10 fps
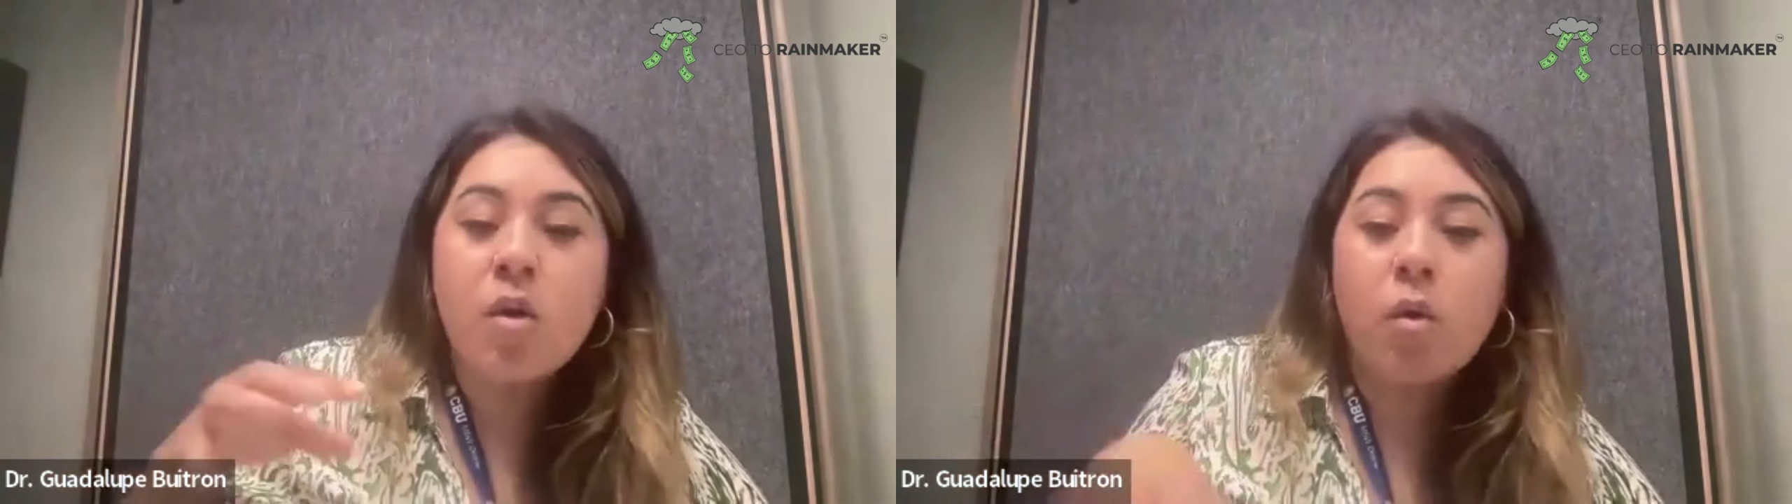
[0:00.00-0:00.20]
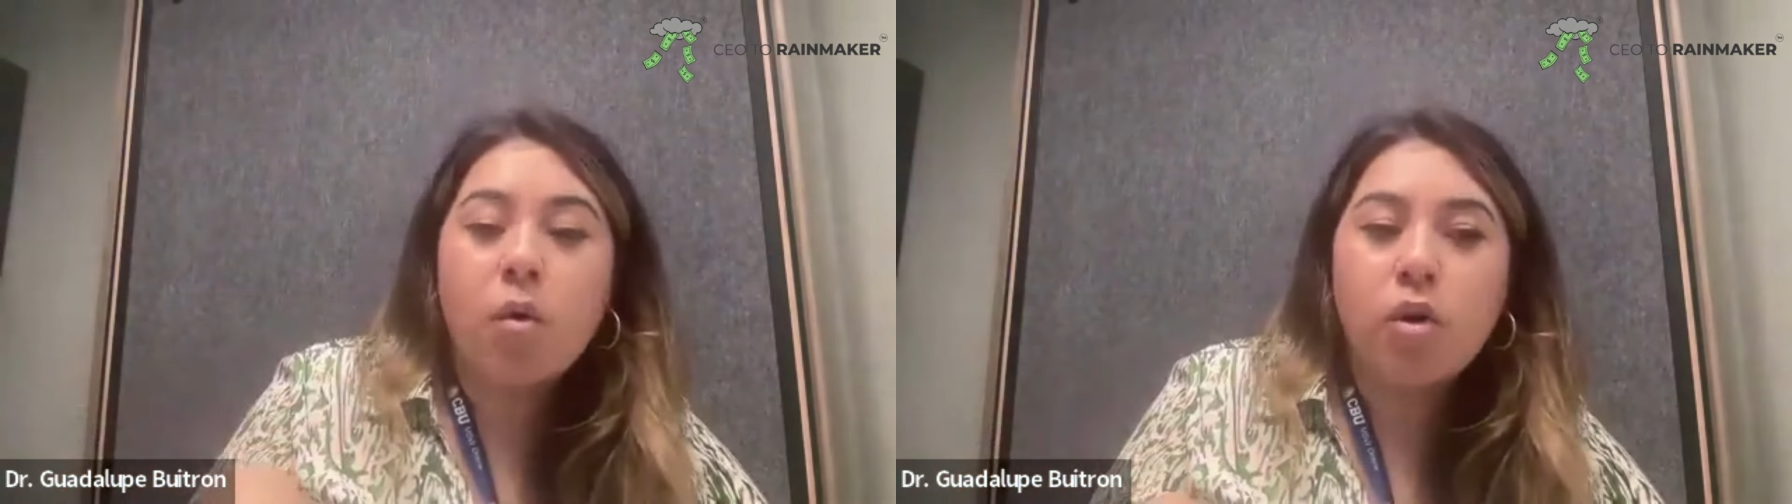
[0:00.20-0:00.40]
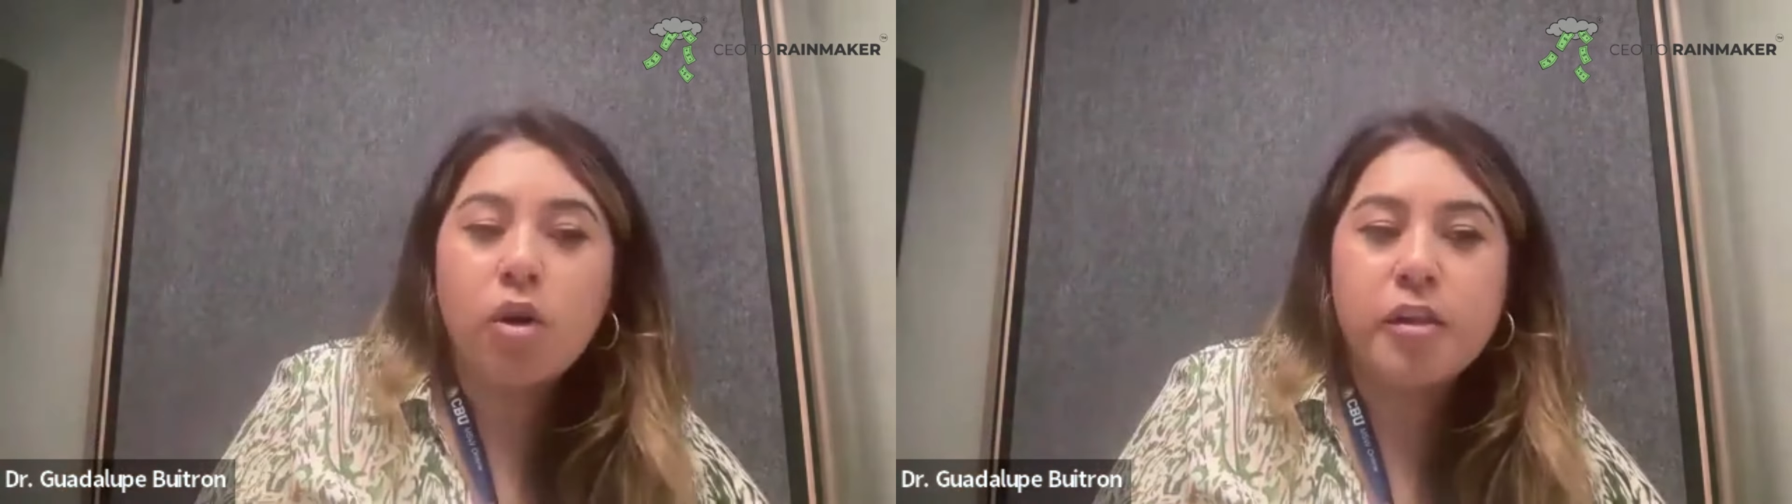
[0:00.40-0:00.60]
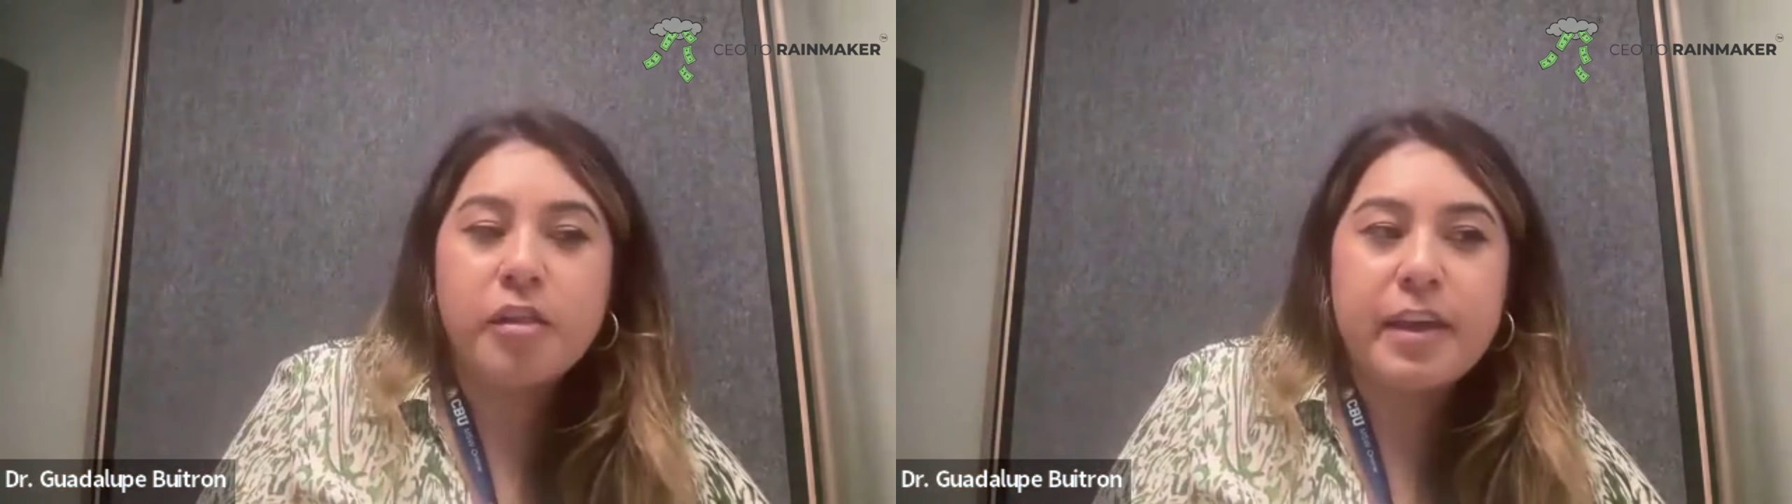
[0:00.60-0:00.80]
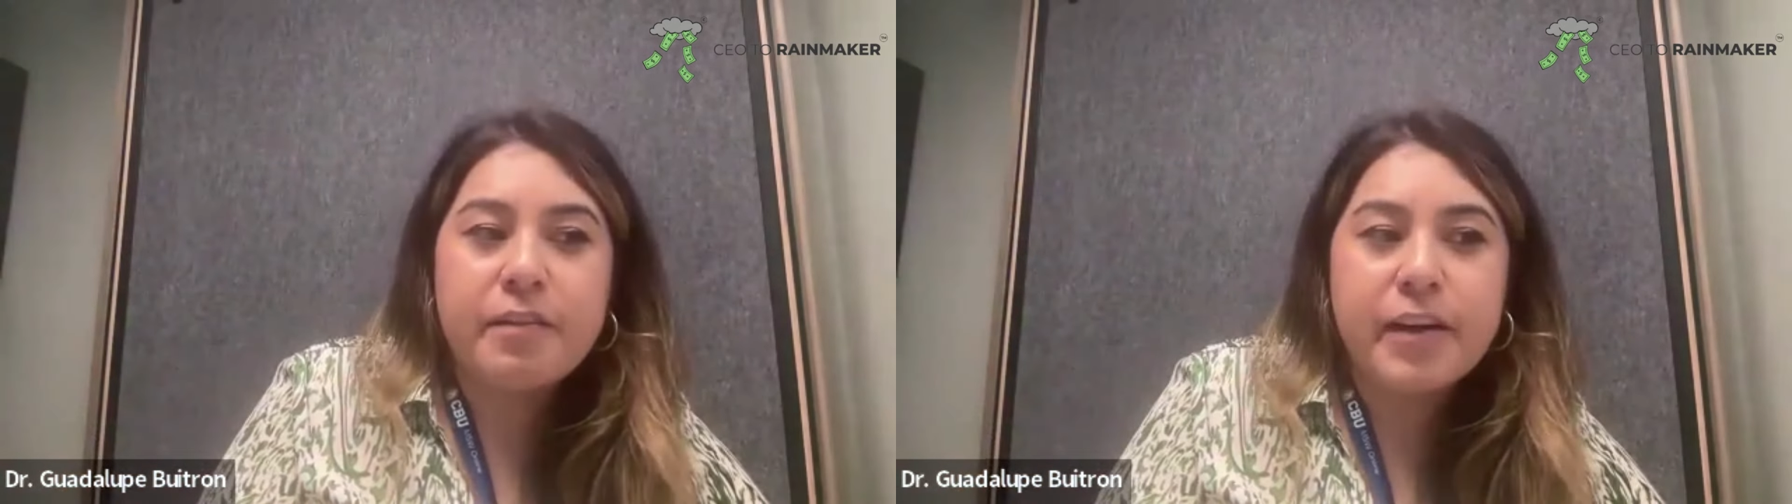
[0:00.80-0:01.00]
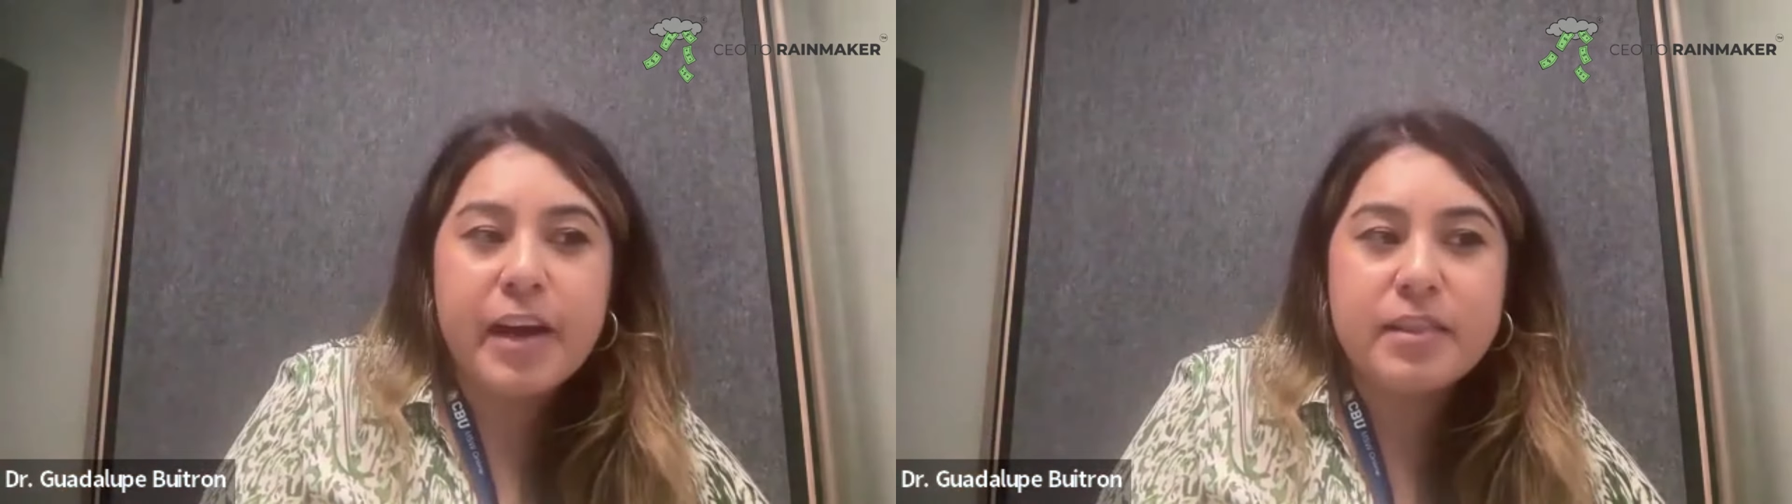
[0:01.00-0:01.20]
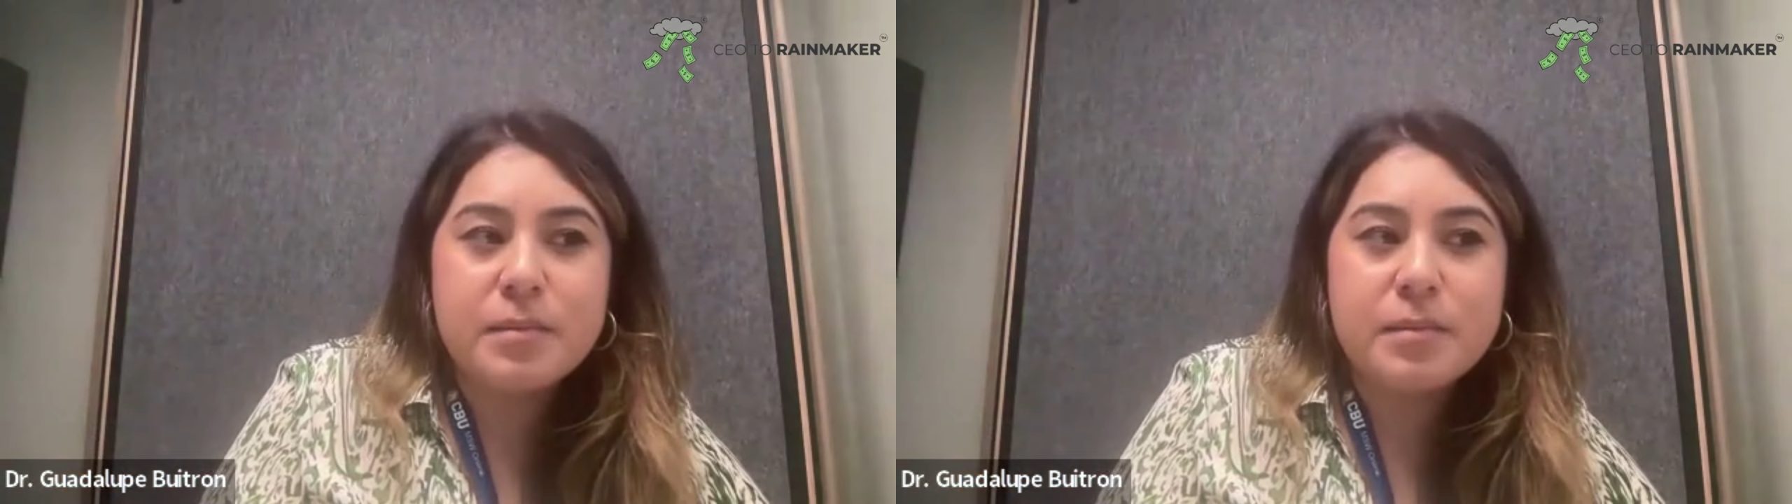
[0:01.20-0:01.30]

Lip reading: or they find